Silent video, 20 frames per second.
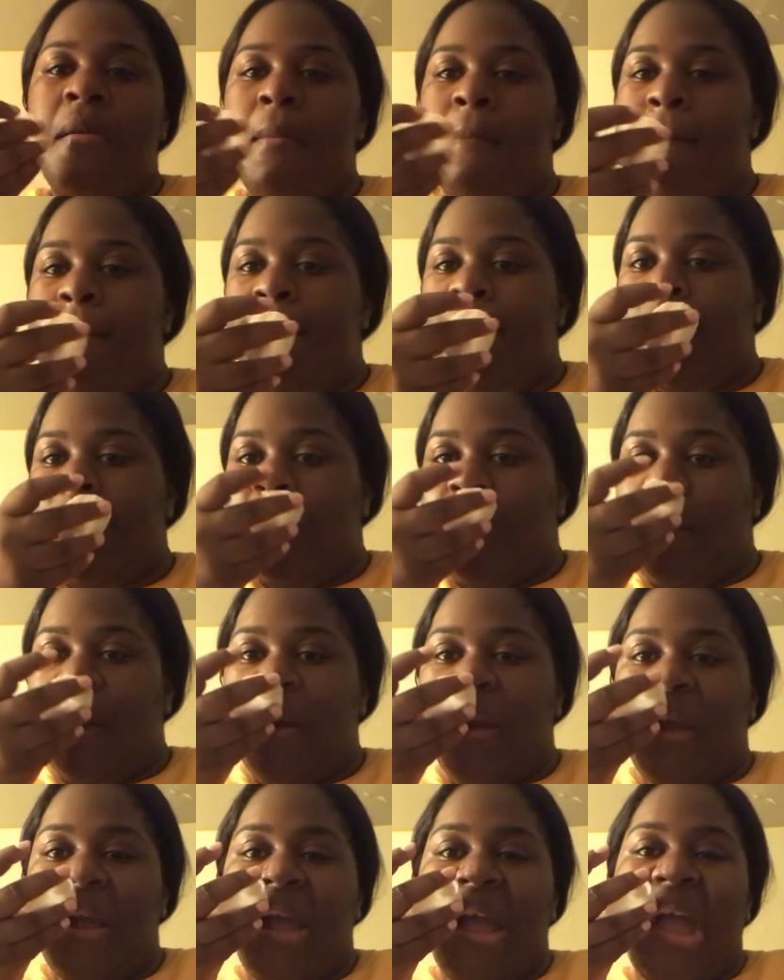witch
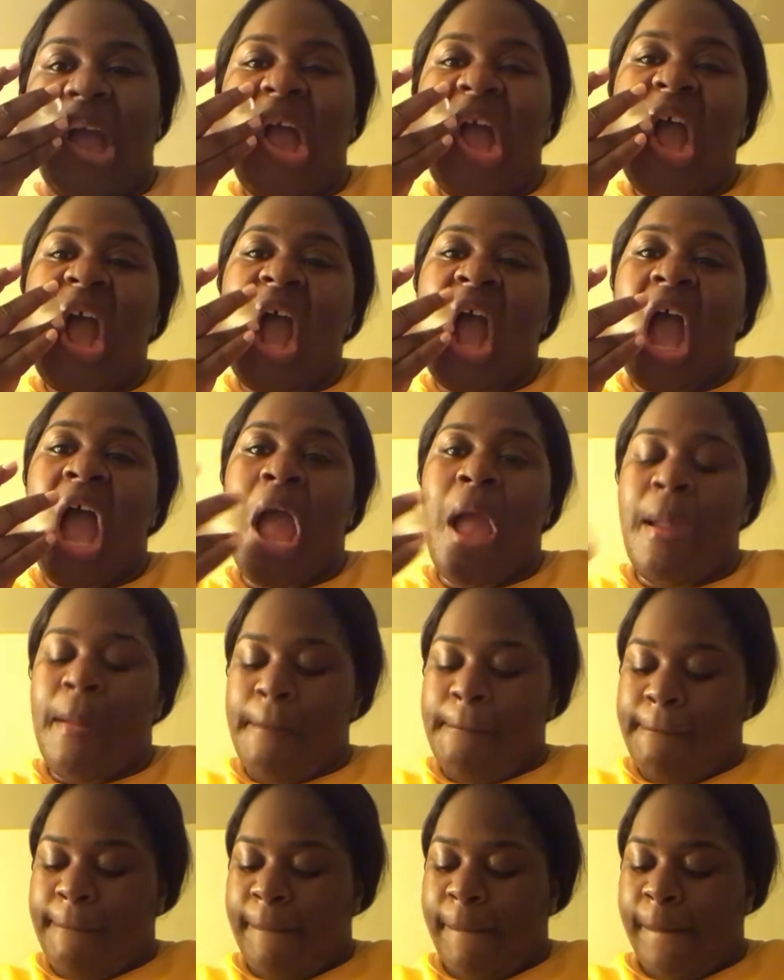hazel
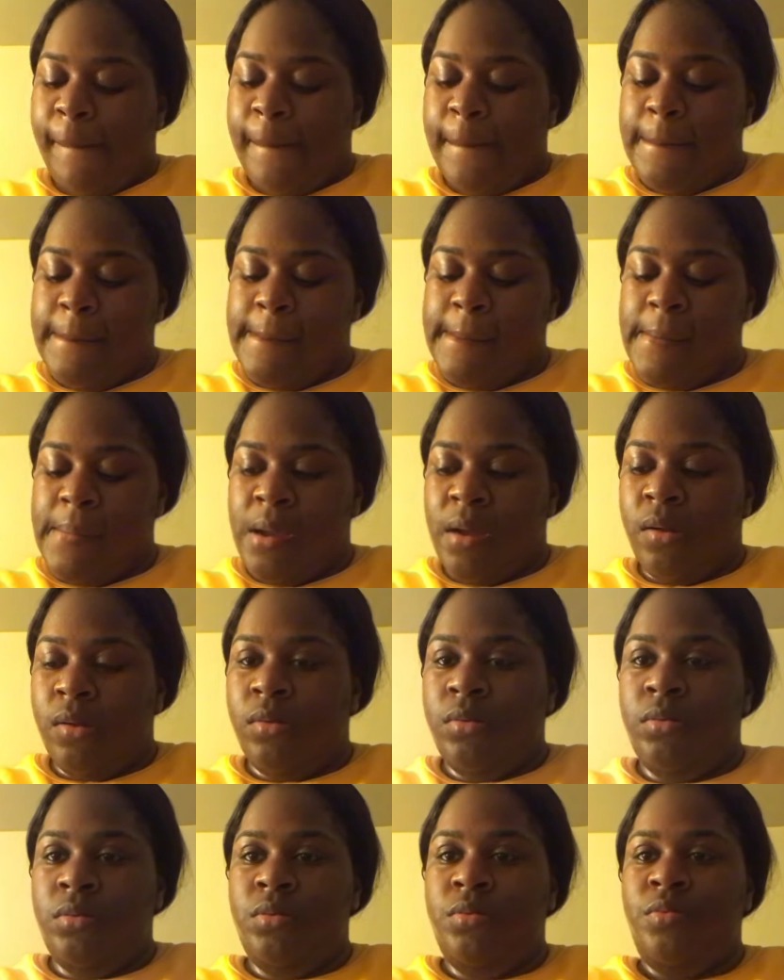and wipe my
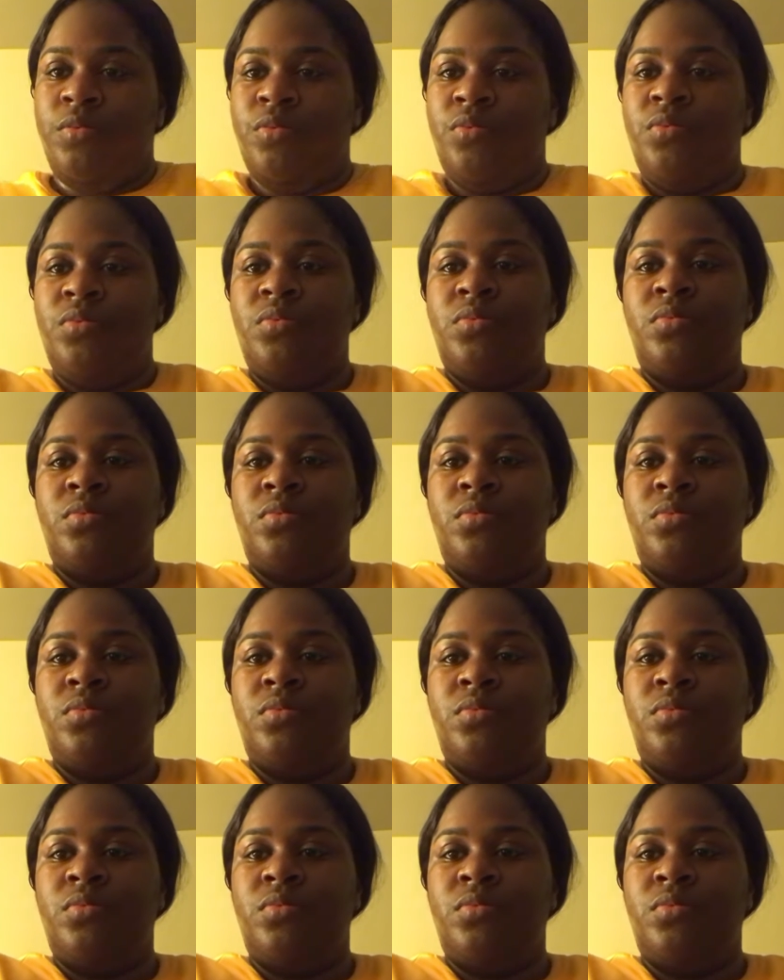lips.